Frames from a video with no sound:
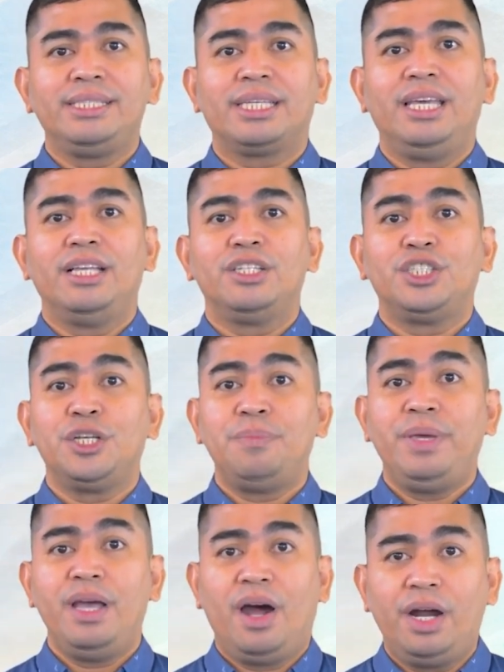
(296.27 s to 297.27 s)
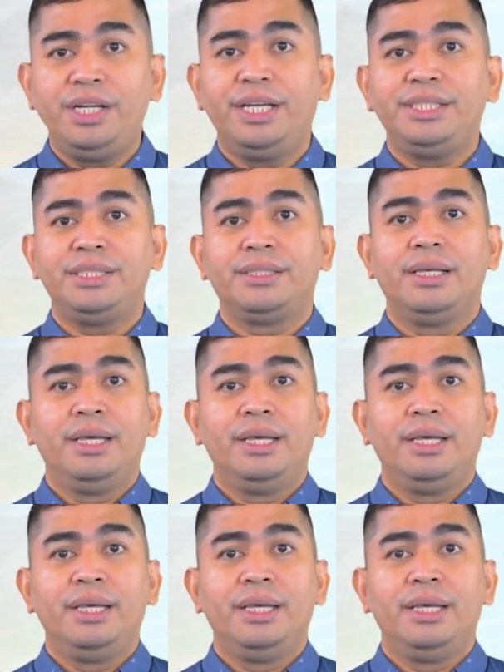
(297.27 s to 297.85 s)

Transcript: skills should be harnessed